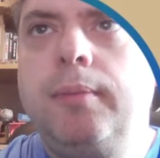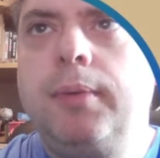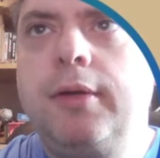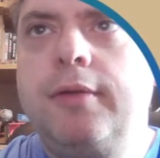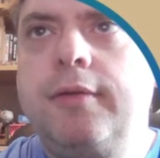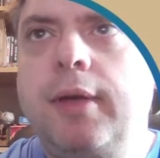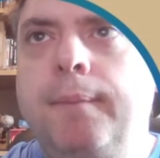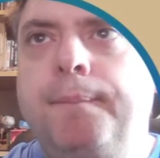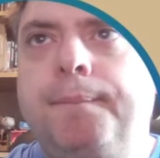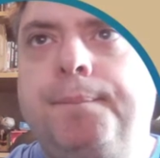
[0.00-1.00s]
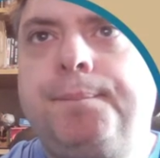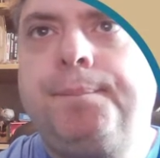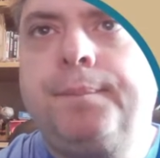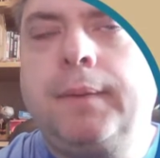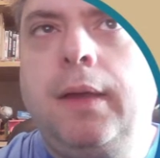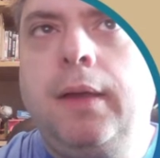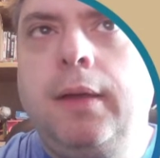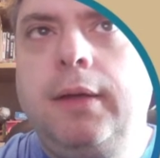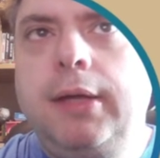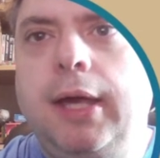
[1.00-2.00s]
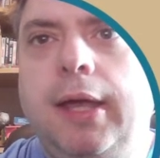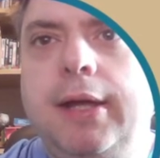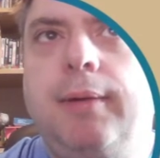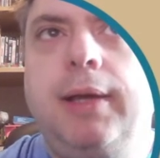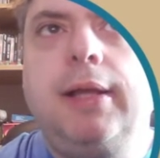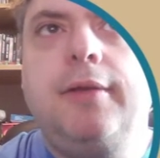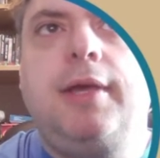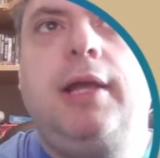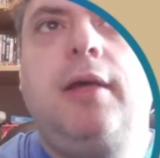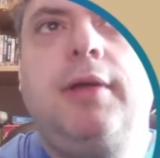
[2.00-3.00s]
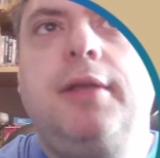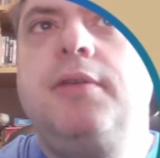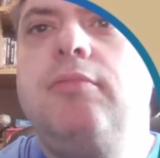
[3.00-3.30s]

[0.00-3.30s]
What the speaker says: But yeah, anyway, that's Hello Kitty